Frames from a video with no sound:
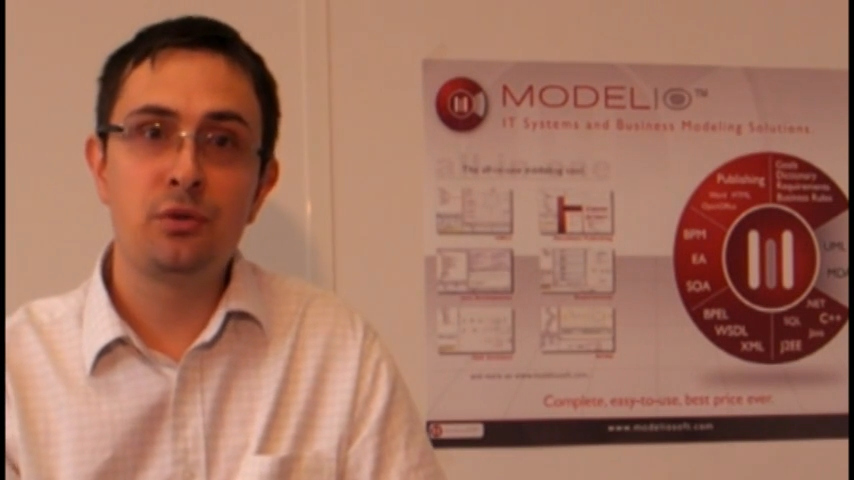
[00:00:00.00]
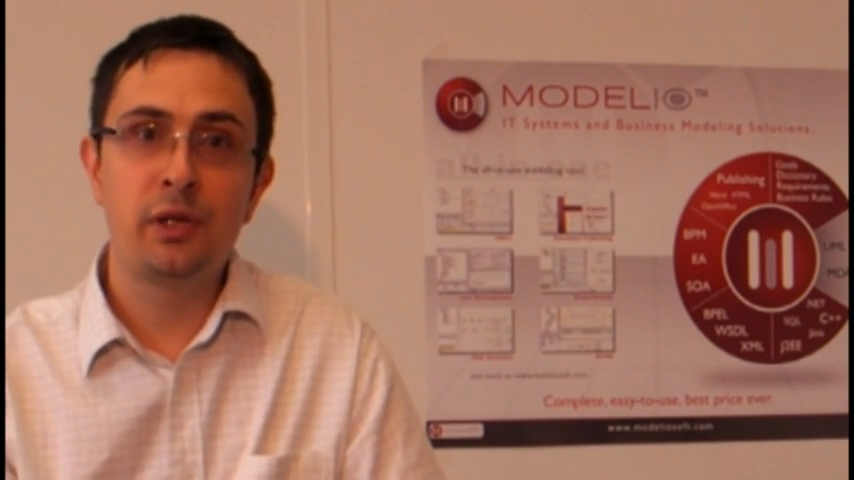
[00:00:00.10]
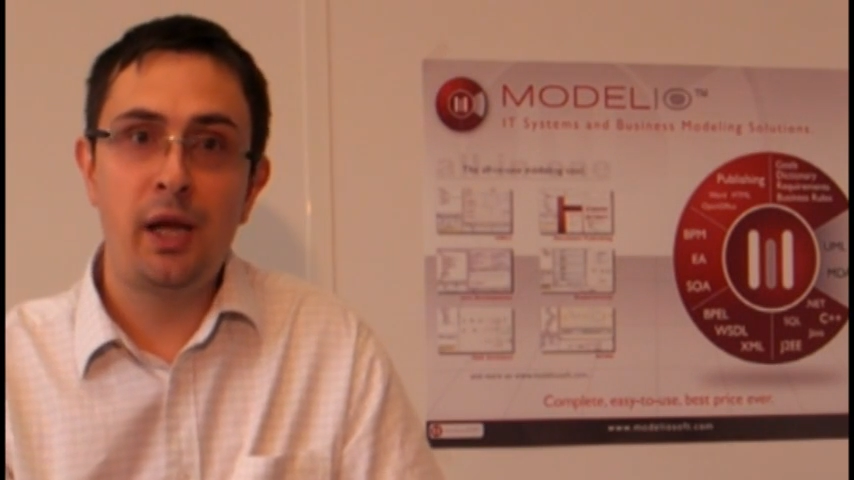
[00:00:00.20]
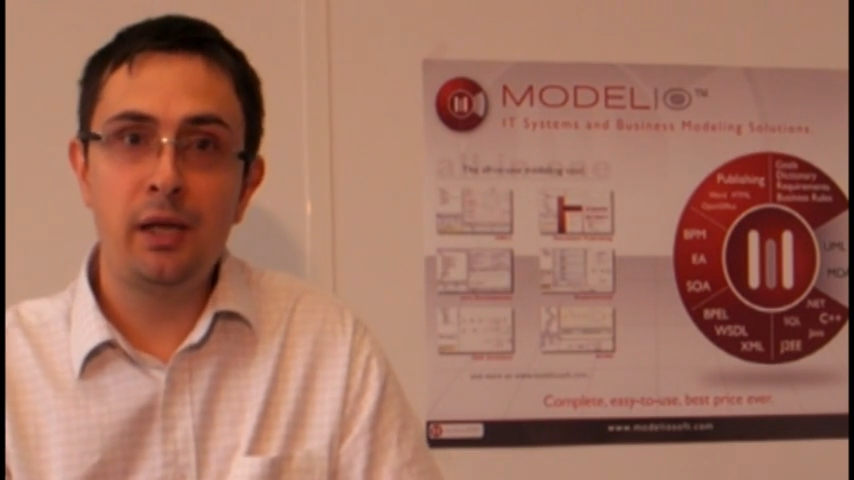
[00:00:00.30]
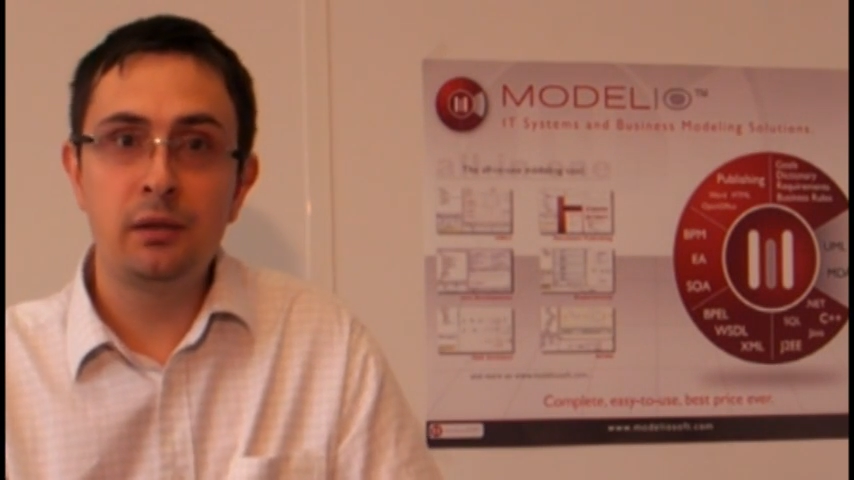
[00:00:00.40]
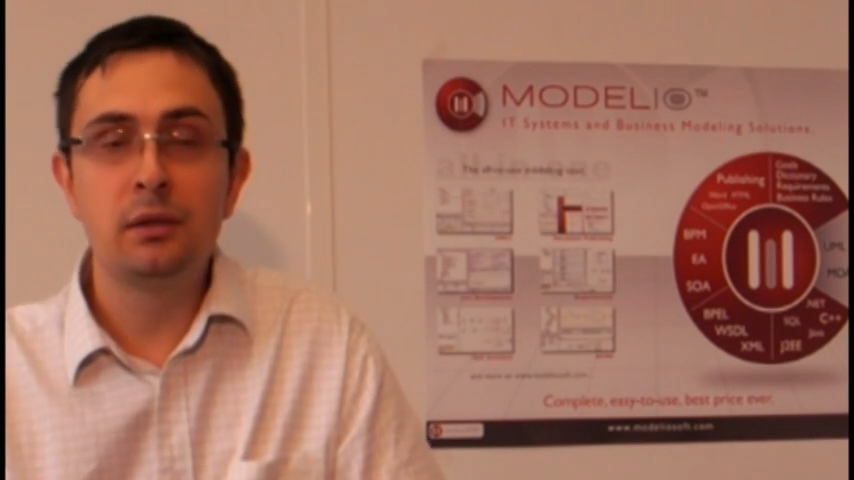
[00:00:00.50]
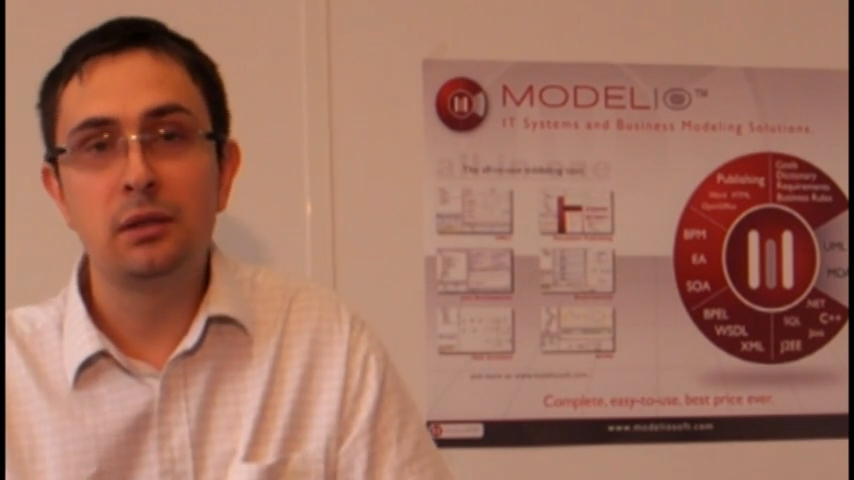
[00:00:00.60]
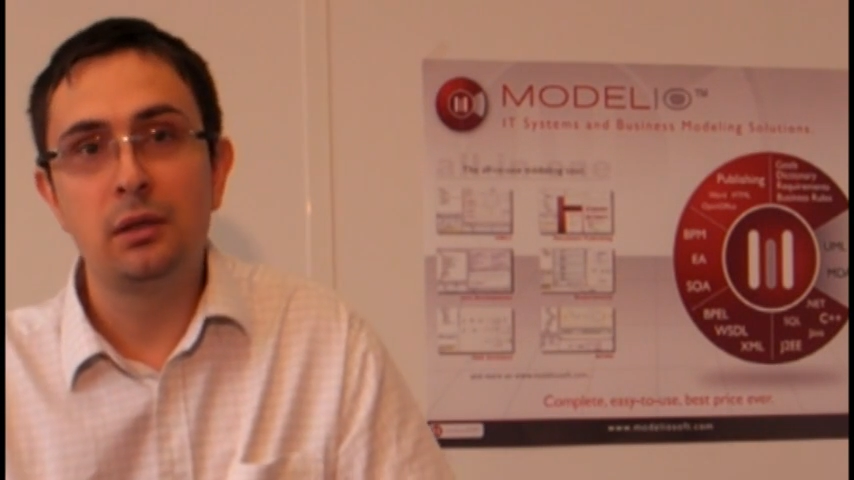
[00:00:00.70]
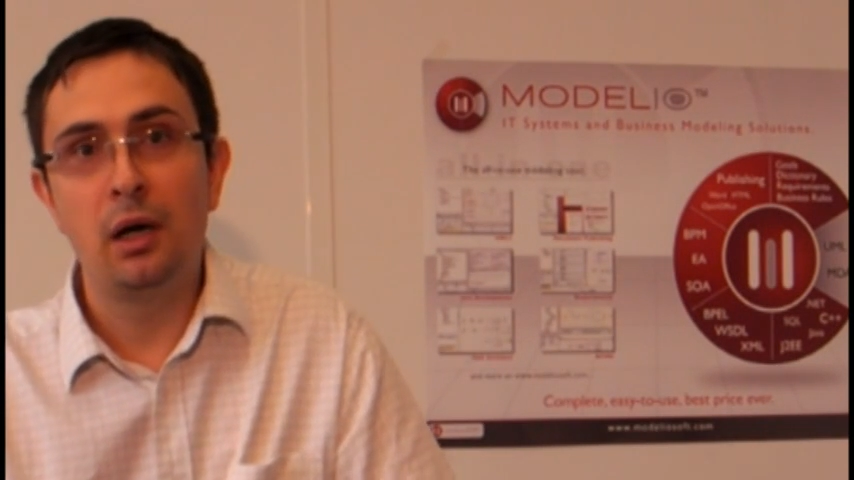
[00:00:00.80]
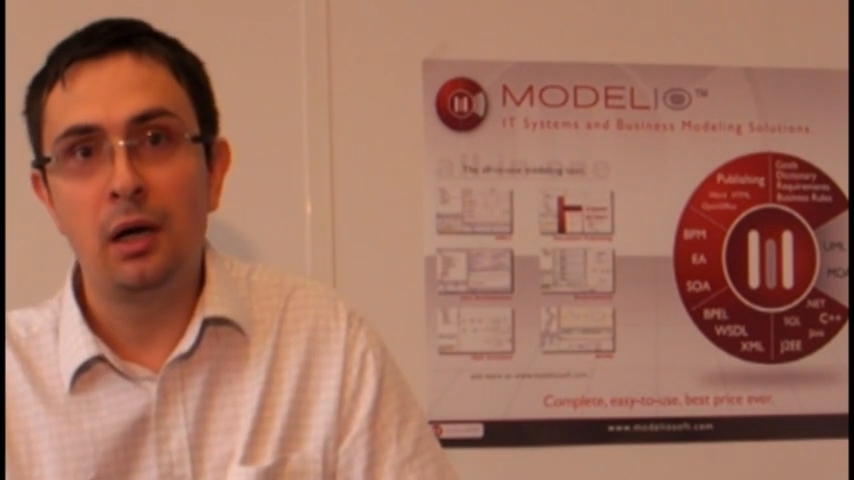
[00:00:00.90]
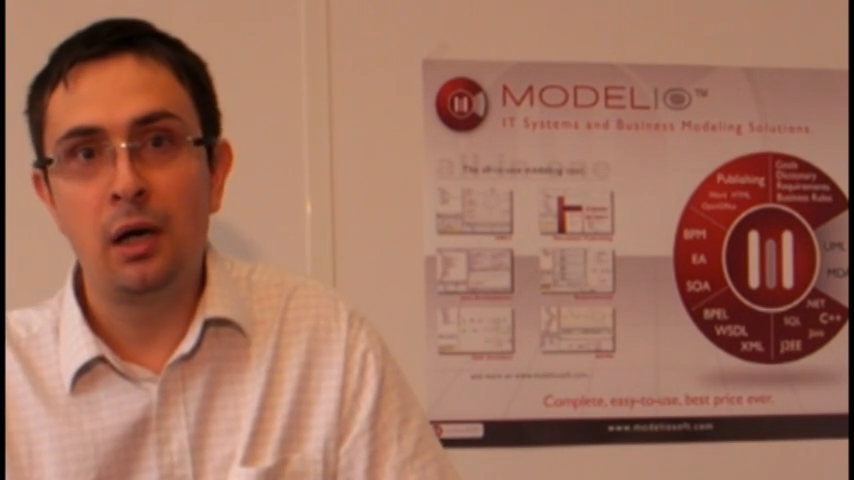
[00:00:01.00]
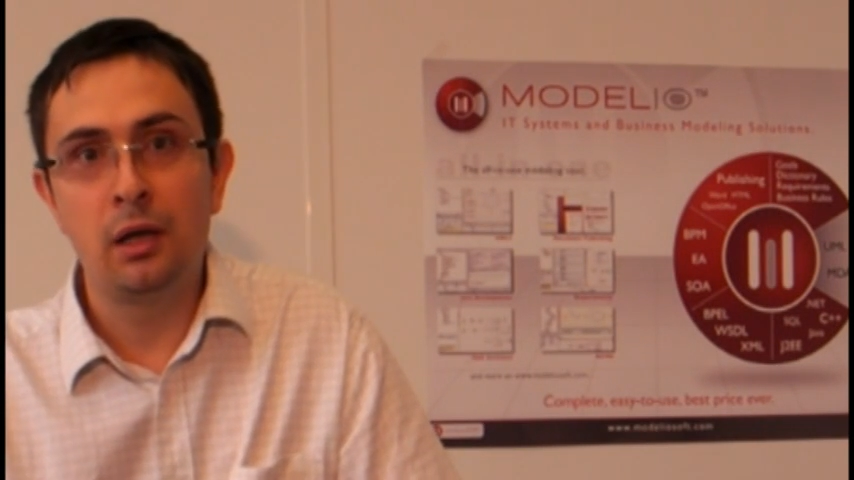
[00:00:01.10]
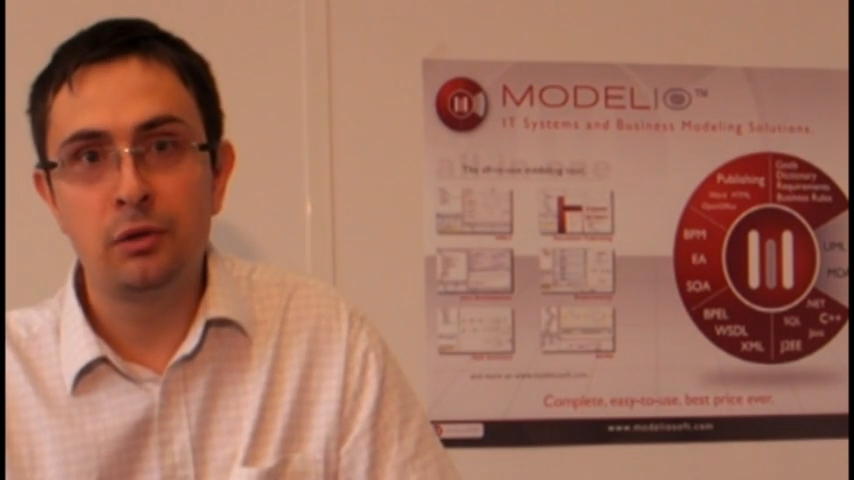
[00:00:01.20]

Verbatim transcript: again uh,